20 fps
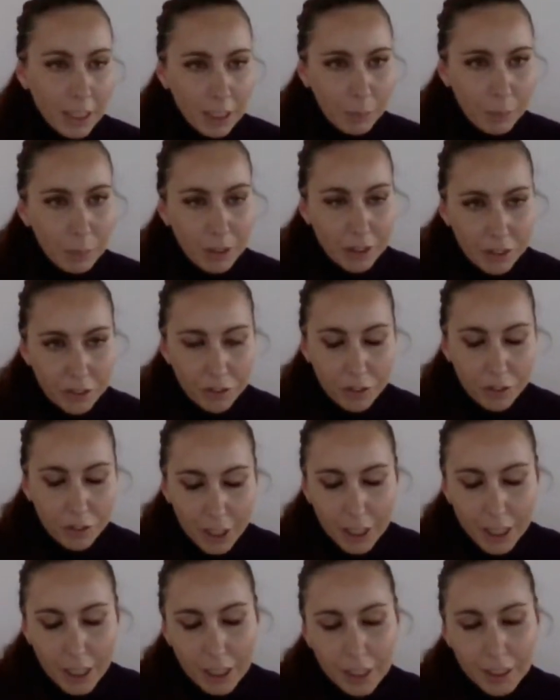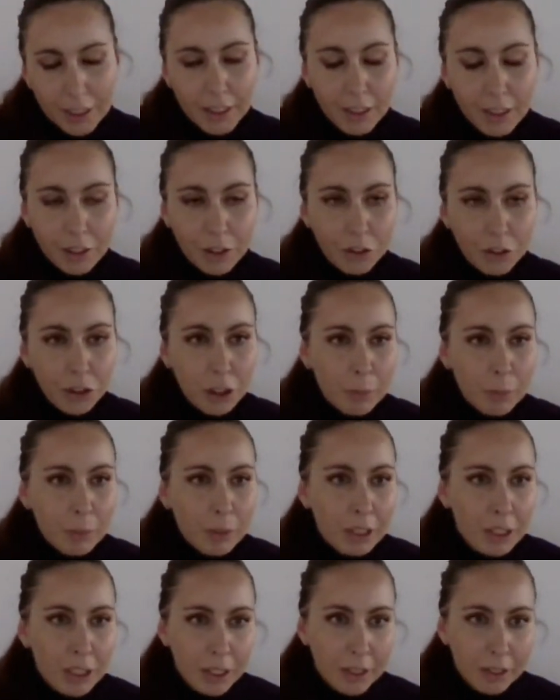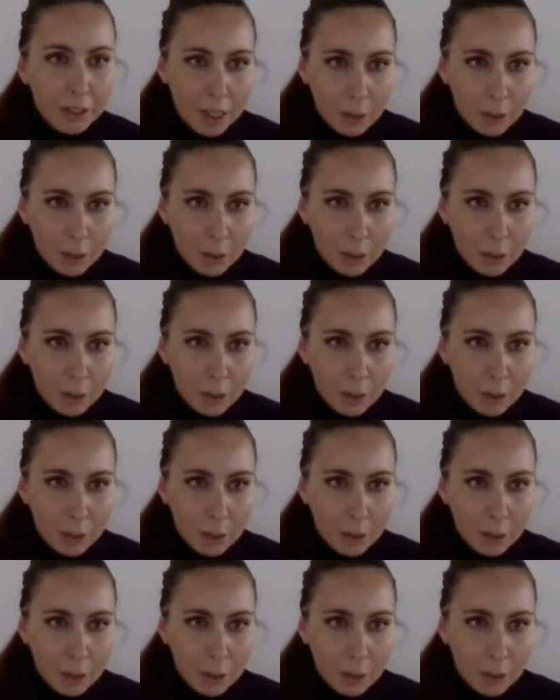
It has been 3 years since Germany